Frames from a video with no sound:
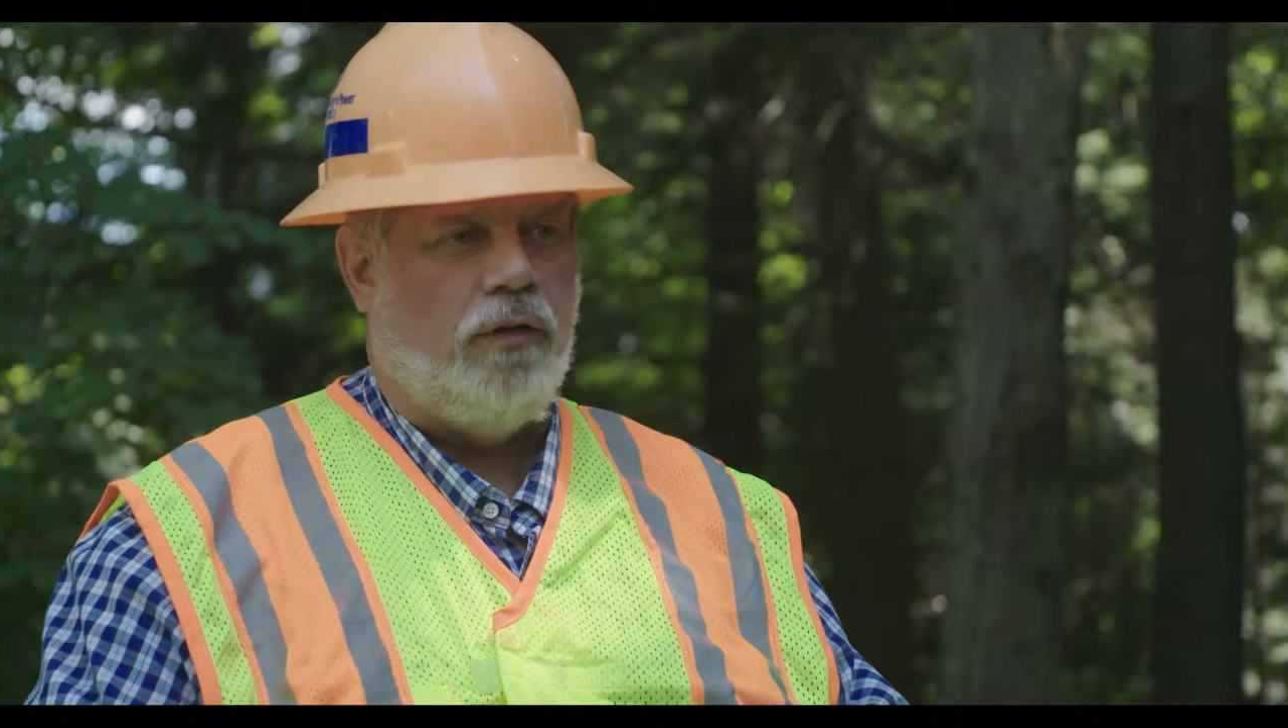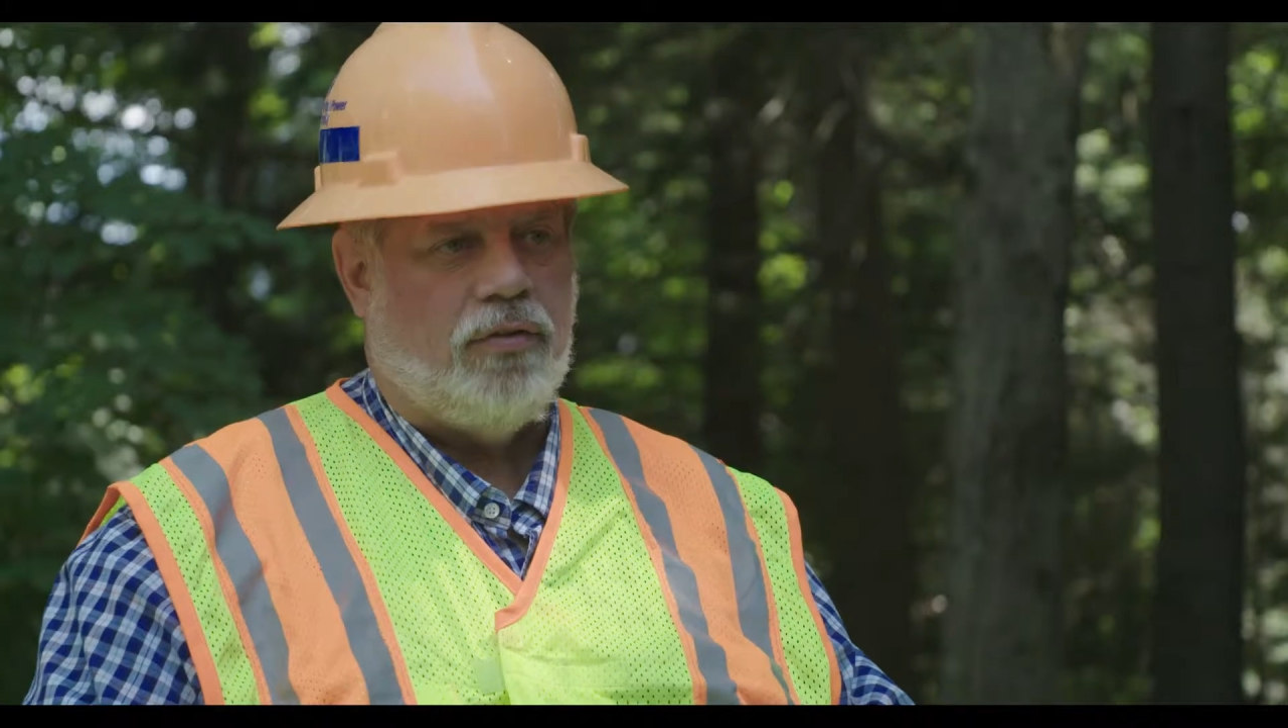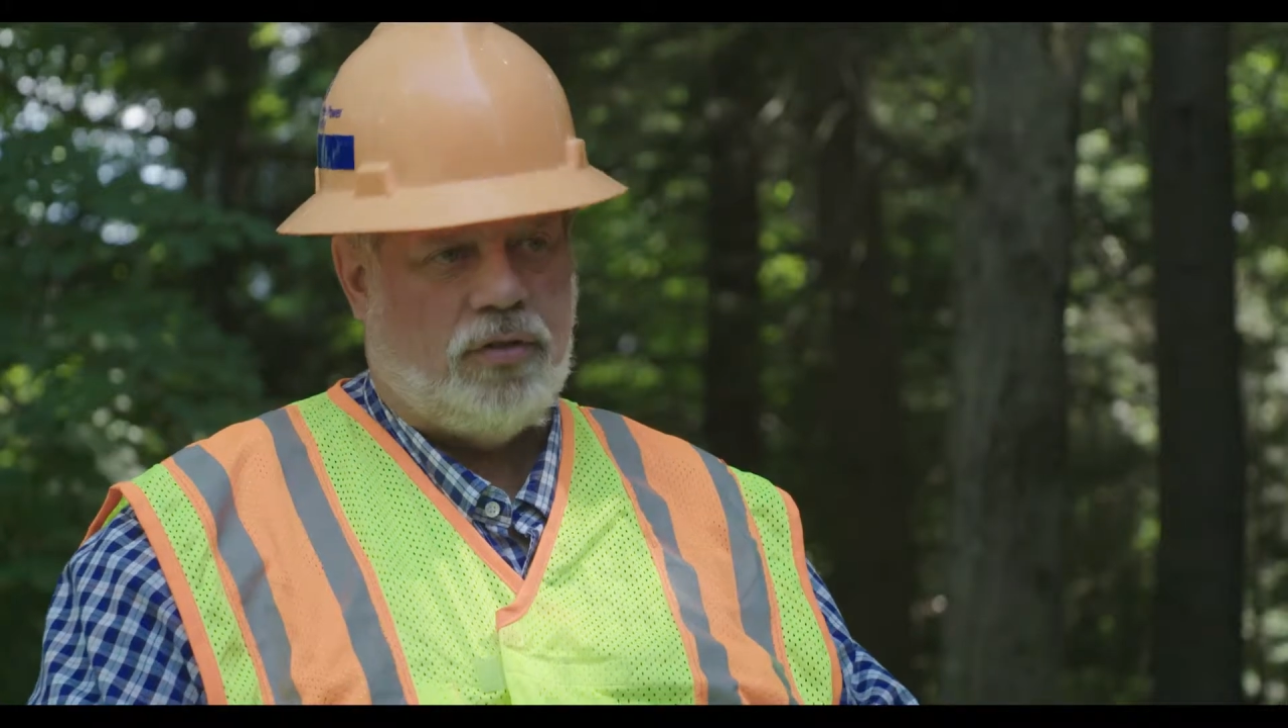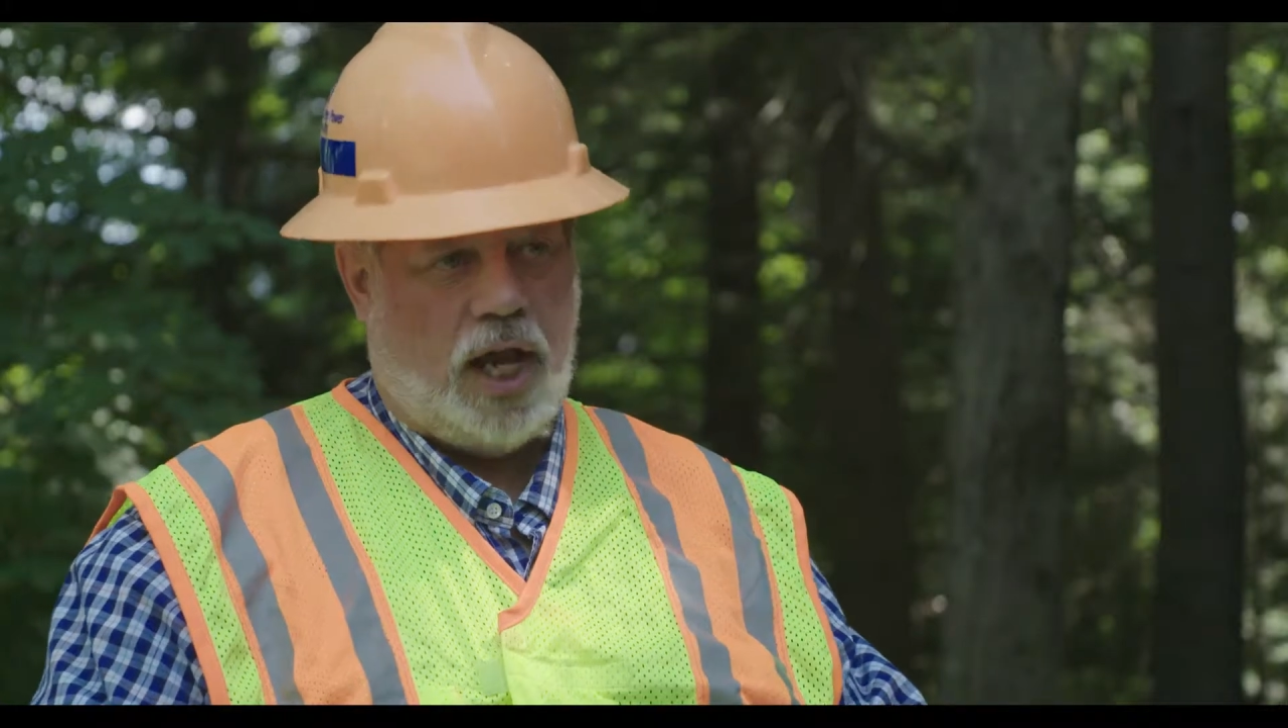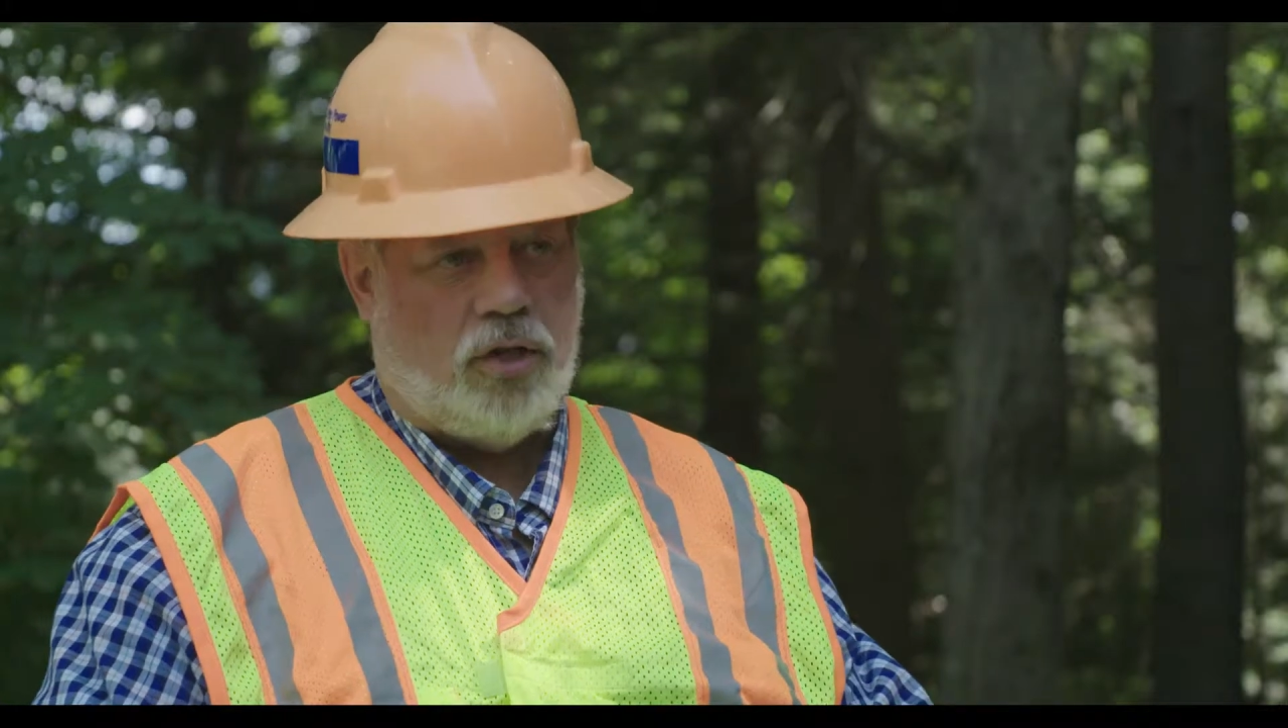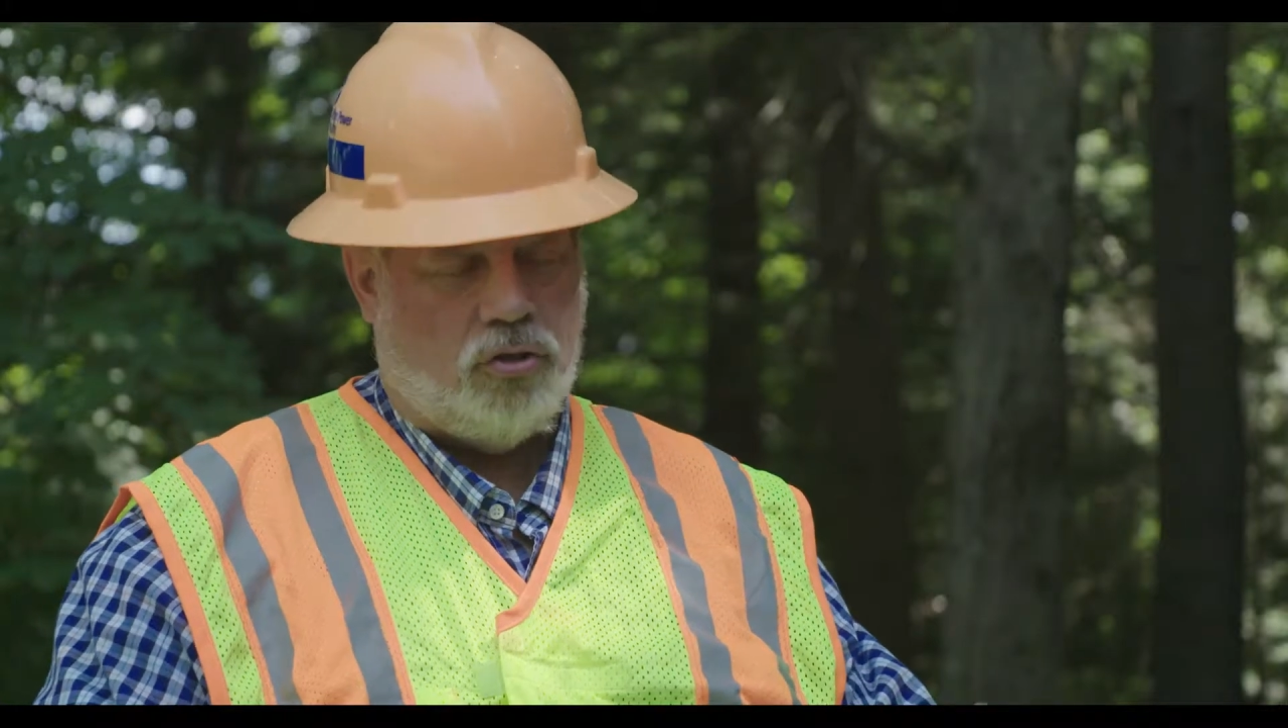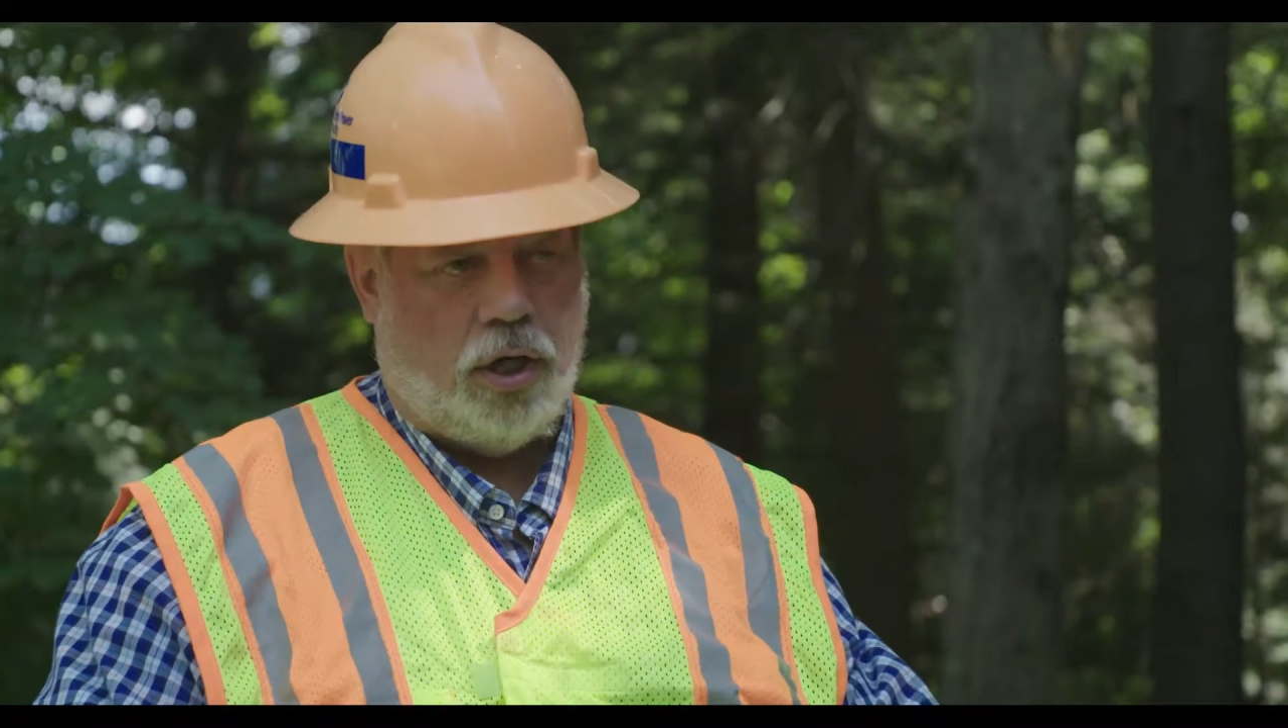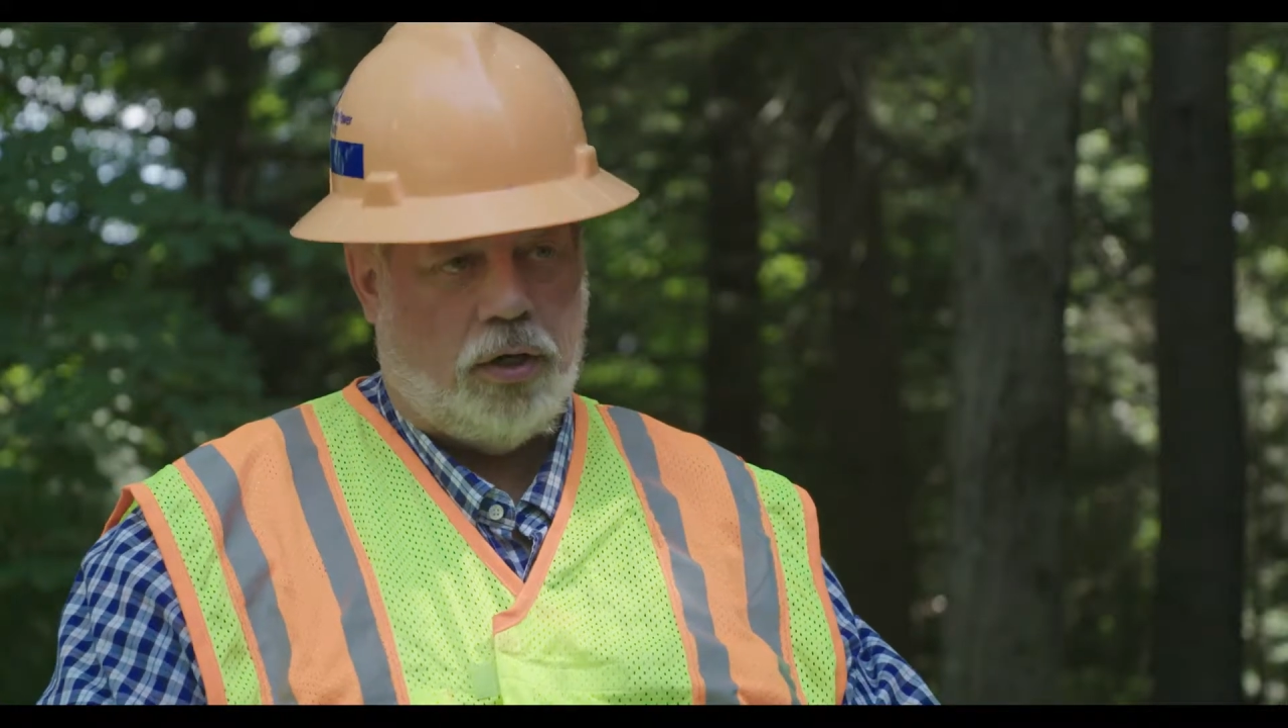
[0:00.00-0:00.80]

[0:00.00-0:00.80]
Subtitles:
vegetation